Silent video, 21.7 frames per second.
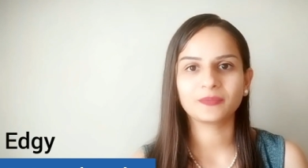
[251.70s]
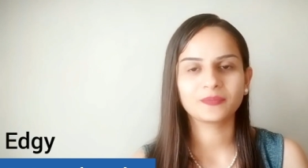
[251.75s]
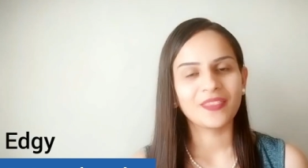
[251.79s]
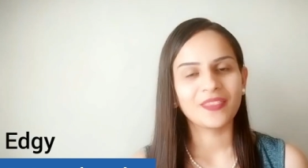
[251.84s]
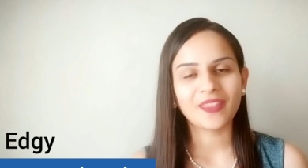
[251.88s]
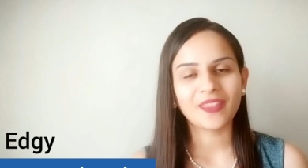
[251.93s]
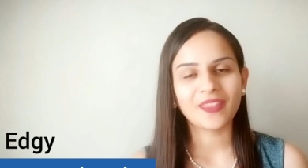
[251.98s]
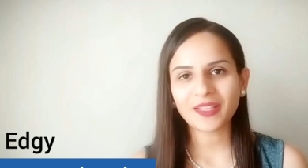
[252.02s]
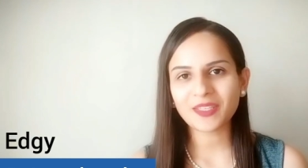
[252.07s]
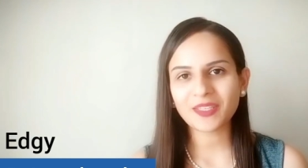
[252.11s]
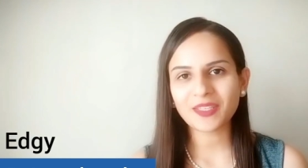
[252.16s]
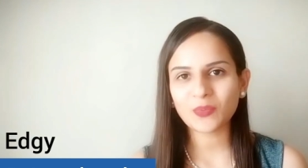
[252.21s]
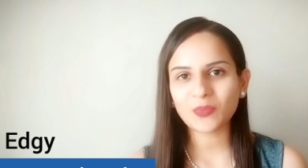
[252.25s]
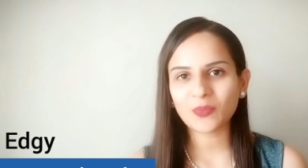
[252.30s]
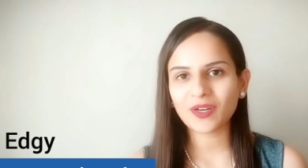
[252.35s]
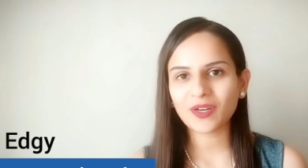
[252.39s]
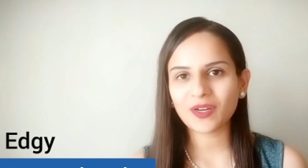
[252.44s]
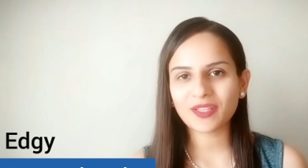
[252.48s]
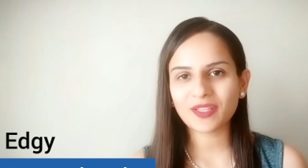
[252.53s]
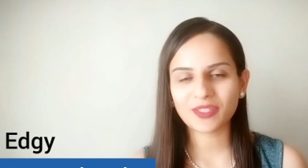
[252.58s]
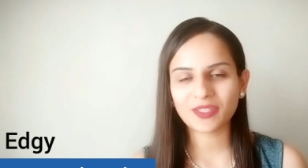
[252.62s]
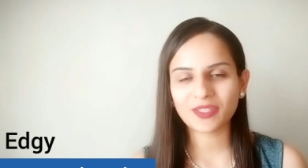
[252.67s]
Next
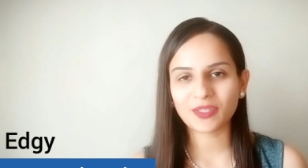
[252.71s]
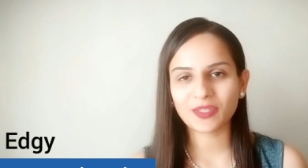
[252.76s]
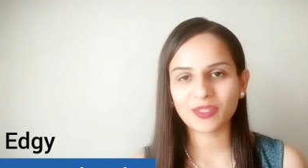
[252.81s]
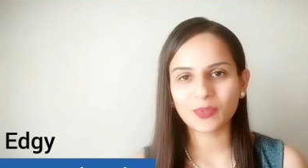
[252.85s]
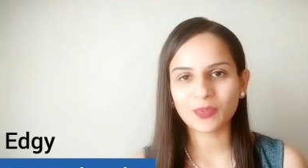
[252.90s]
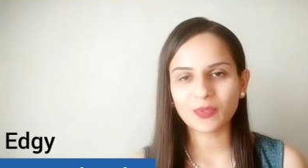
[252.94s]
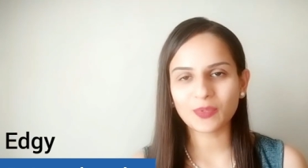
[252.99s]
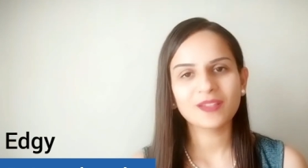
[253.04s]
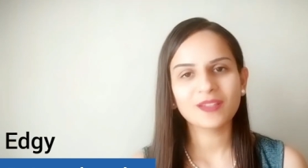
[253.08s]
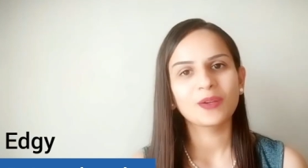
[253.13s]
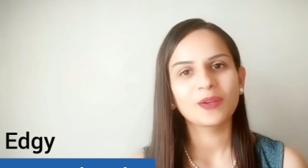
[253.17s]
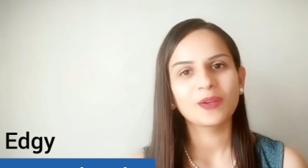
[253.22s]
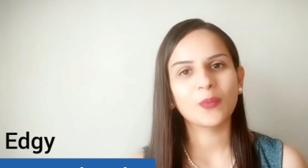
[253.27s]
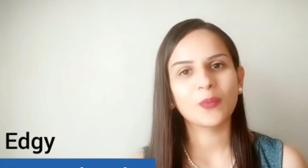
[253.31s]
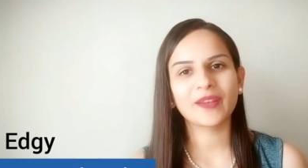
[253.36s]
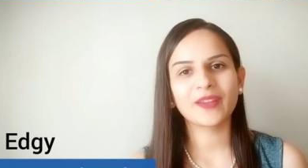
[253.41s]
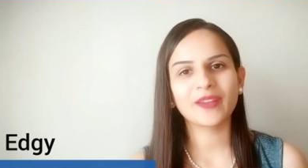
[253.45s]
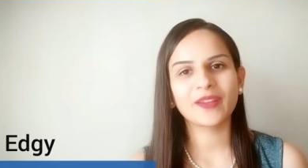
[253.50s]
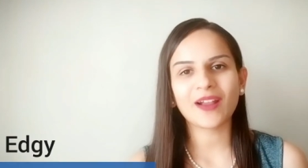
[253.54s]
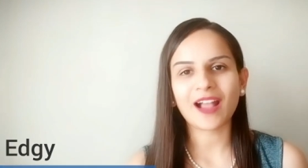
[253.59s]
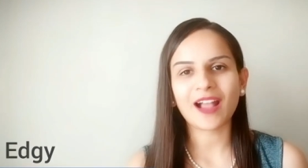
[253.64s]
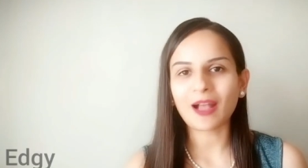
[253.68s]
word is used when
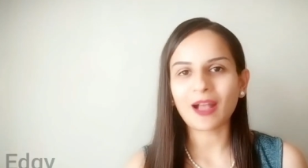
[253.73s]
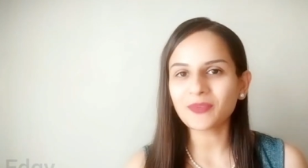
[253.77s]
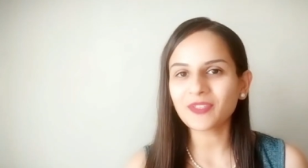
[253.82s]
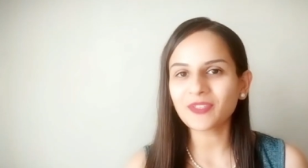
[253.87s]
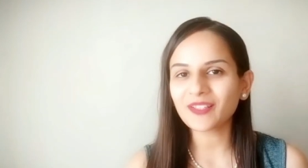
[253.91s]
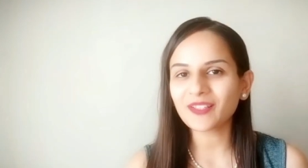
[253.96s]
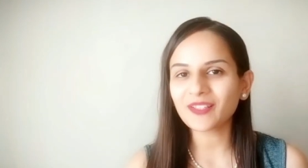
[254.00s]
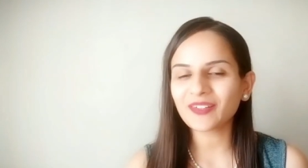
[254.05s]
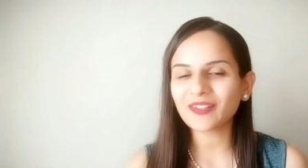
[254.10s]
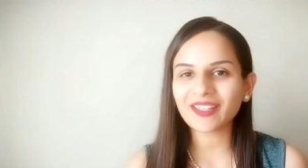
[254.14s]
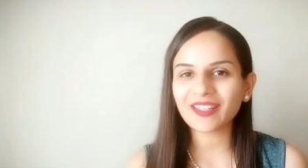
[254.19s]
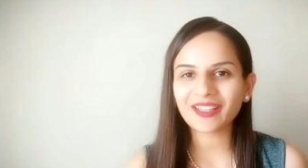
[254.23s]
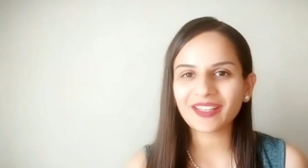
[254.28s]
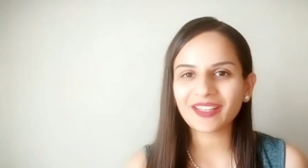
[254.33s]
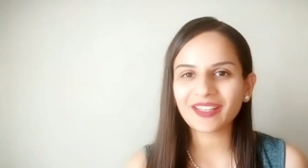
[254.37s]
you're absolutely